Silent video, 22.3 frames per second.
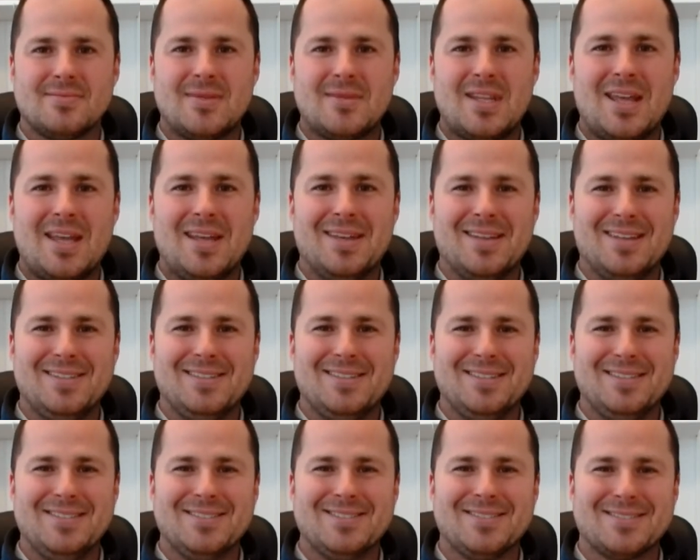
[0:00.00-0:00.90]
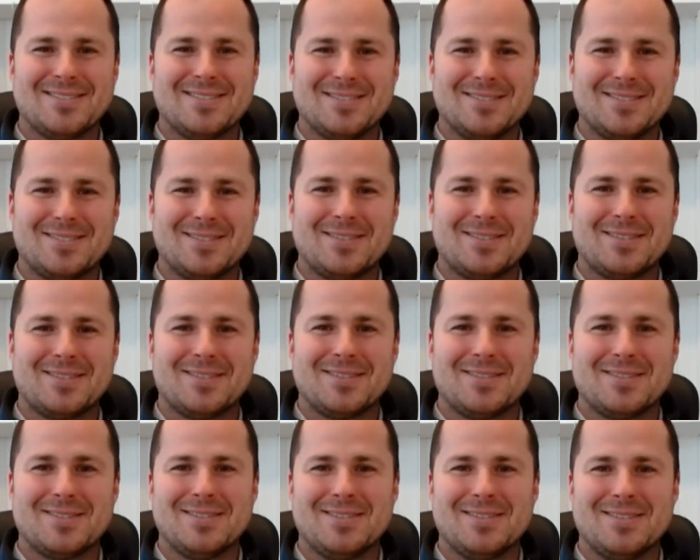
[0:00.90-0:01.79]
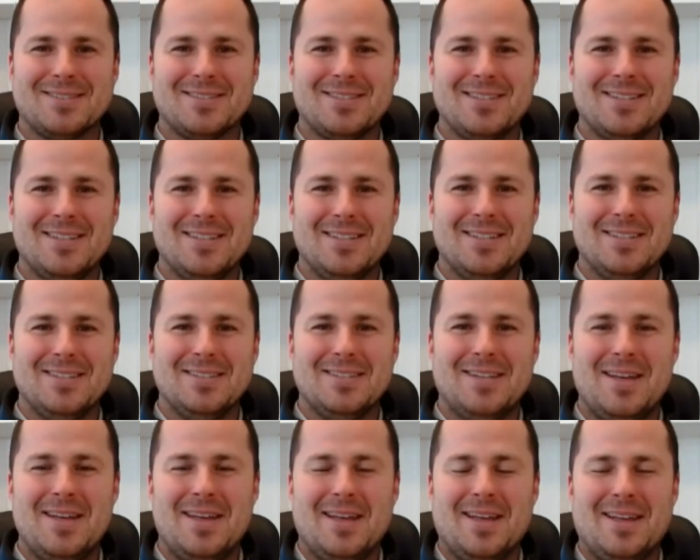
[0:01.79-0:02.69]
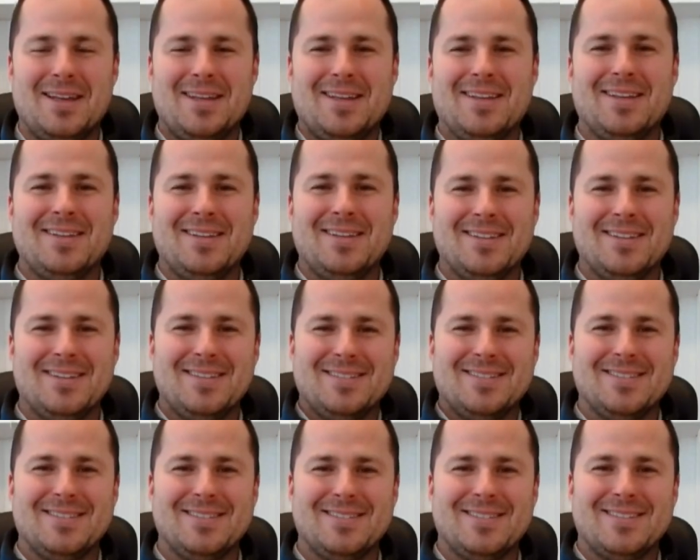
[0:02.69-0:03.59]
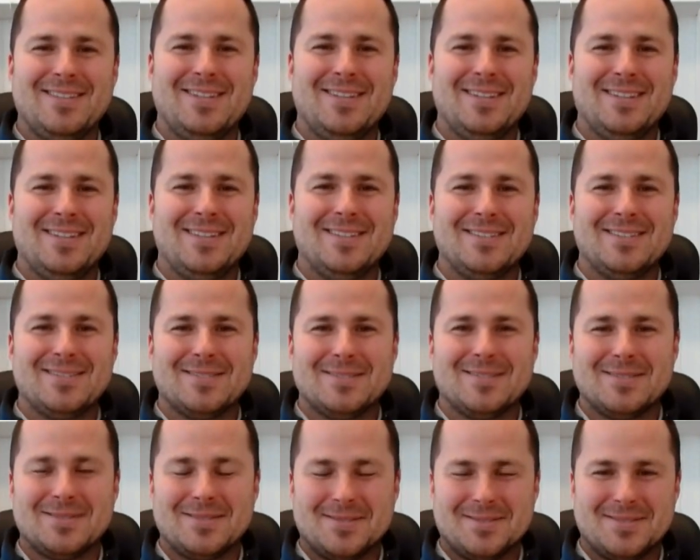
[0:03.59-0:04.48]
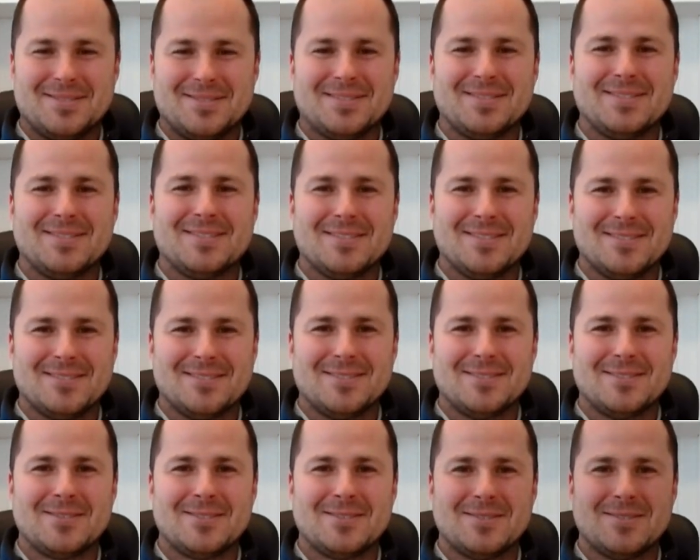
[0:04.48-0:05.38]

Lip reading: The person shown says nothing.